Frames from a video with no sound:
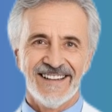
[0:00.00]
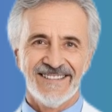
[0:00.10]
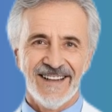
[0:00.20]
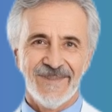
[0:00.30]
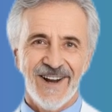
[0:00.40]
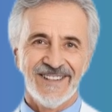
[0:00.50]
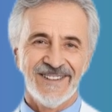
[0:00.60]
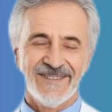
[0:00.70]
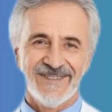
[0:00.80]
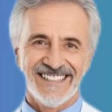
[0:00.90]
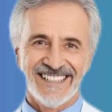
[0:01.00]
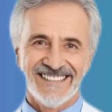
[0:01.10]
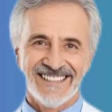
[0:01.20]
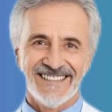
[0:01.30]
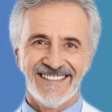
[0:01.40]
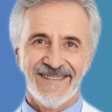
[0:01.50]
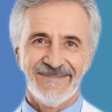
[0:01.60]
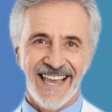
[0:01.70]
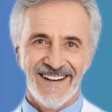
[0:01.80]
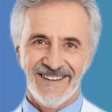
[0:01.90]
The more you can resist it, the
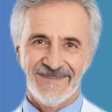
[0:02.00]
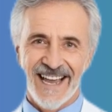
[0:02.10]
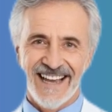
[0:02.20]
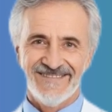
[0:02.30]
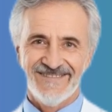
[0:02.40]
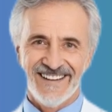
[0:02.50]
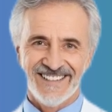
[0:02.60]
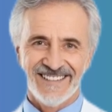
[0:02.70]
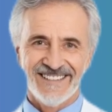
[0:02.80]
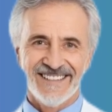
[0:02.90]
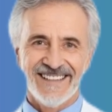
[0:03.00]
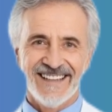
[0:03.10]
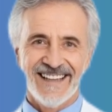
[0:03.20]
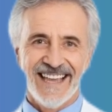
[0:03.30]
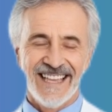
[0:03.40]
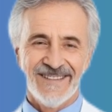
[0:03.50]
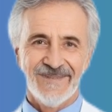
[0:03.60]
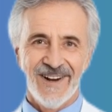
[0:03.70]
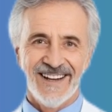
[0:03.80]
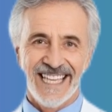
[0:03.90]
better your body functions, and the
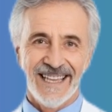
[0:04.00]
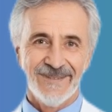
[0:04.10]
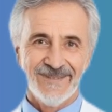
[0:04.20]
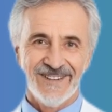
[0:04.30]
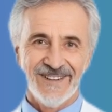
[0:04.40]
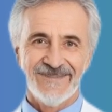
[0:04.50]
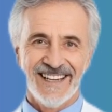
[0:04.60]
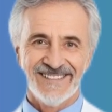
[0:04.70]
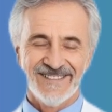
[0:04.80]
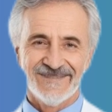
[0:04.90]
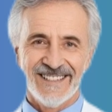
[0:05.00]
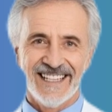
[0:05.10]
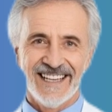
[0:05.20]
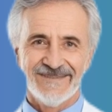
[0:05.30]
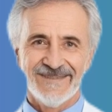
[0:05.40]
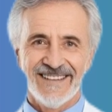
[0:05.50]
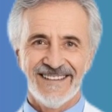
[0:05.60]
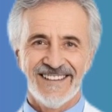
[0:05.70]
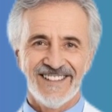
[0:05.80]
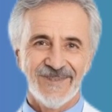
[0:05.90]
more capable your muscles become.
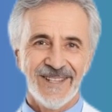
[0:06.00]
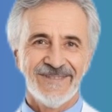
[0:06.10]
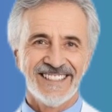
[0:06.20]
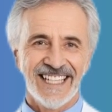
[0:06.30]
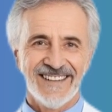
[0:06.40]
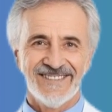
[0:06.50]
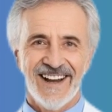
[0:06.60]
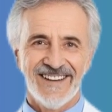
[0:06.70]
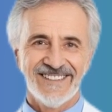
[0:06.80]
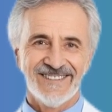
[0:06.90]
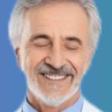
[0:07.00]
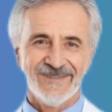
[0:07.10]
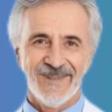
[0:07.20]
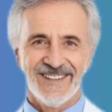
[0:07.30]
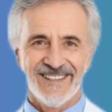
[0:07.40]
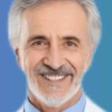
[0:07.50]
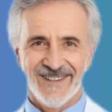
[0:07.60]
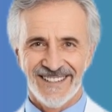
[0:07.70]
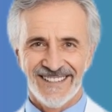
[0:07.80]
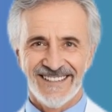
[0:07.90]
Sweet potatoes also support your
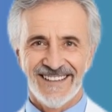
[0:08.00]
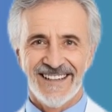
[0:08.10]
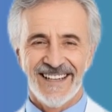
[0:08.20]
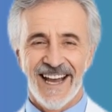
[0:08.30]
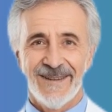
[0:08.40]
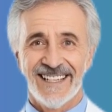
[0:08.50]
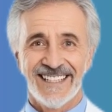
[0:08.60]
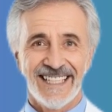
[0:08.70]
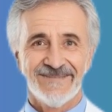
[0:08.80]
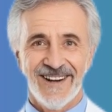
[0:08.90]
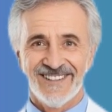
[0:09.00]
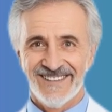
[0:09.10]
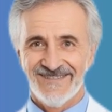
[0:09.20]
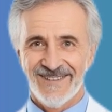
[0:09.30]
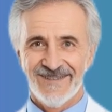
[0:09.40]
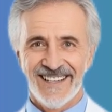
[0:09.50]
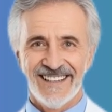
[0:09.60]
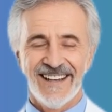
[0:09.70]
joints, helping keep motion fluid,